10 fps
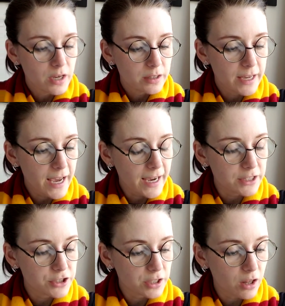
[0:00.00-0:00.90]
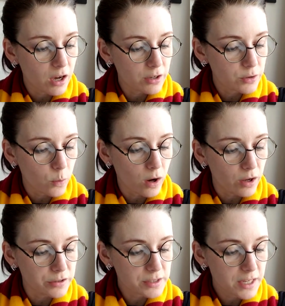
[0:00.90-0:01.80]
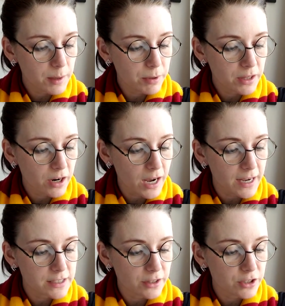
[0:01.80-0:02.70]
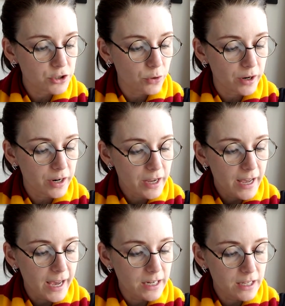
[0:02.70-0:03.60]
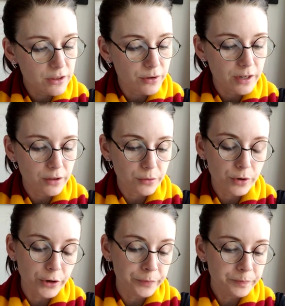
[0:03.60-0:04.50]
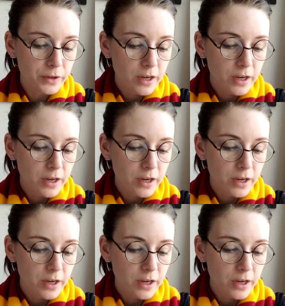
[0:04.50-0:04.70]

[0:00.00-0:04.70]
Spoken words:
They edged along the walls, keeping their eyes on the door at either end of the room.